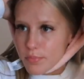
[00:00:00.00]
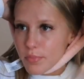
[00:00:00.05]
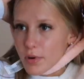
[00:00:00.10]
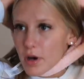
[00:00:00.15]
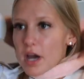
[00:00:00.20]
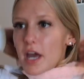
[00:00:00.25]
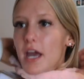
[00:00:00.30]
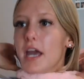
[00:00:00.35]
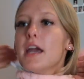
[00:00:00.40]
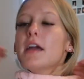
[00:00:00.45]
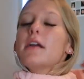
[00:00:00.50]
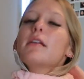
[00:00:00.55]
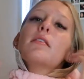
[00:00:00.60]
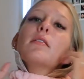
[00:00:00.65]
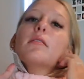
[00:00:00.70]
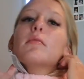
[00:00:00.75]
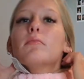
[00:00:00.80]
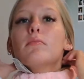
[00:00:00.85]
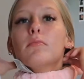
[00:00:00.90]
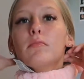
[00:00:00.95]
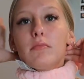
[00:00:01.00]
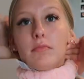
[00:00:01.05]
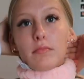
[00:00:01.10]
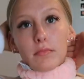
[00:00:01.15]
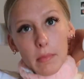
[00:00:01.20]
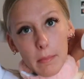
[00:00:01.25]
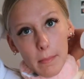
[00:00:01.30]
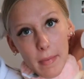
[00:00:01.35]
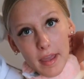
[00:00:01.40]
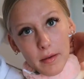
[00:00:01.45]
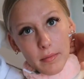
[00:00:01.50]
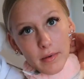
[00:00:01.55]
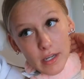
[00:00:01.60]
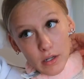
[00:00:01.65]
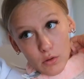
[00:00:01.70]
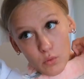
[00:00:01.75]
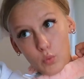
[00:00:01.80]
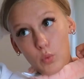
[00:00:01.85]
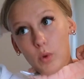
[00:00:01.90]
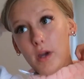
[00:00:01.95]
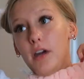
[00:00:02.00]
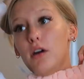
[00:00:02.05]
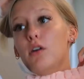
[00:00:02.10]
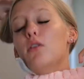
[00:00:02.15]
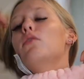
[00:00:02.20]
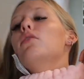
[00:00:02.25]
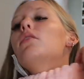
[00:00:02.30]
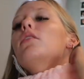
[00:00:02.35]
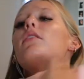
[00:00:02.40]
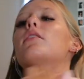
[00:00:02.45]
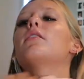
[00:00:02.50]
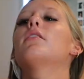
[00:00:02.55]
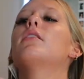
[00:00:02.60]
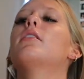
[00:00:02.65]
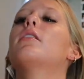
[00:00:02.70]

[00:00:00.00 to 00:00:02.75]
but maybe it will.